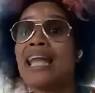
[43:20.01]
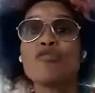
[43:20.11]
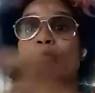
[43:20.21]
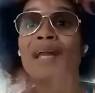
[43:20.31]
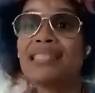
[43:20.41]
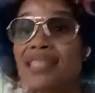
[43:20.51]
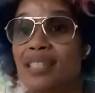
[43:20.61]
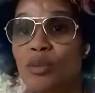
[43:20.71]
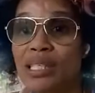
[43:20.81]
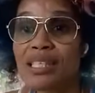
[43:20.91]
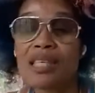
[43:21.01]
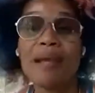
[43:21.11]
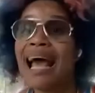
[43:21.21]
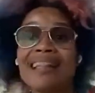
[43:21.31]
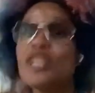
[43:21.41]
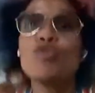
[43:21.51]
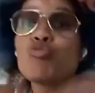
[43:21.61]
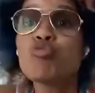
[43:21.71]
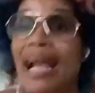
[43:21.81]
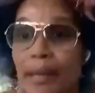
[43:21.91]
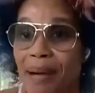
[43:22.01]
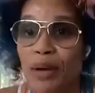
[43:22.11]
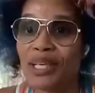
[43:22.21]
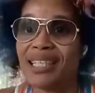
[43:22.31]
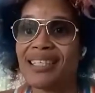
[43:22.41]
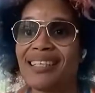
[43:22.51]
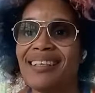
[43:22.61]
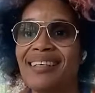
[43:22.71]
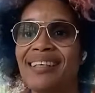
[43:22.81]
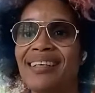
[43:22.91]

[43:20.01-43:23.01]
And you replace the sewage system, and then you write about it.